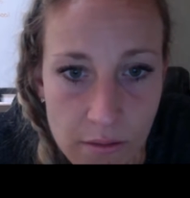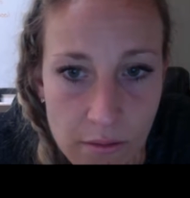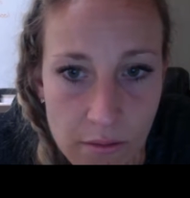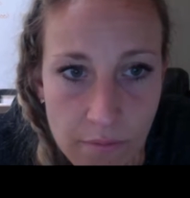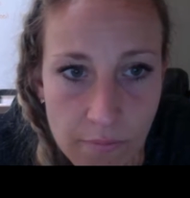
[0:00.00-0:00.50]

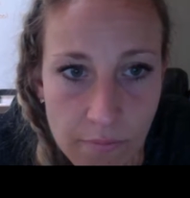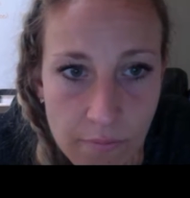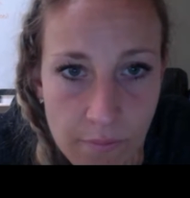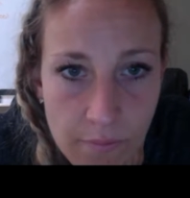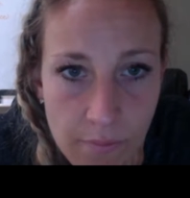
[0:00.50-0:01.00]

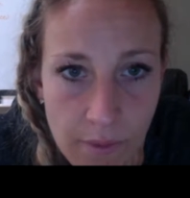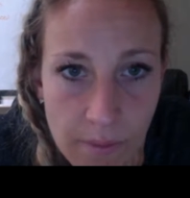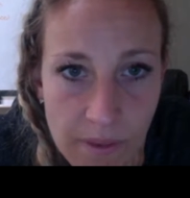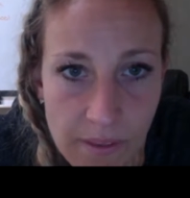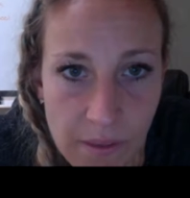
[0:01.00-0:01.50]
Let
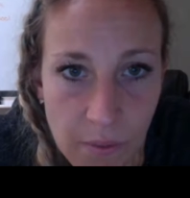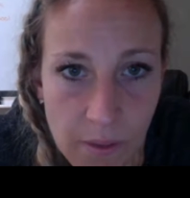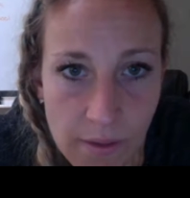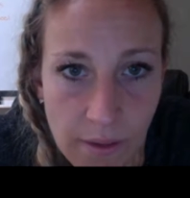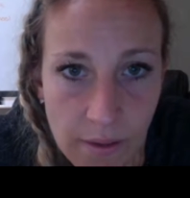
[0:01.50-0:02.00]
me see
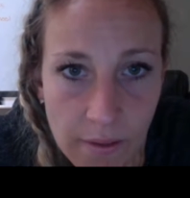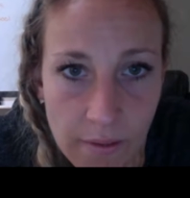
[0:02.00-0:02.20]
1 second.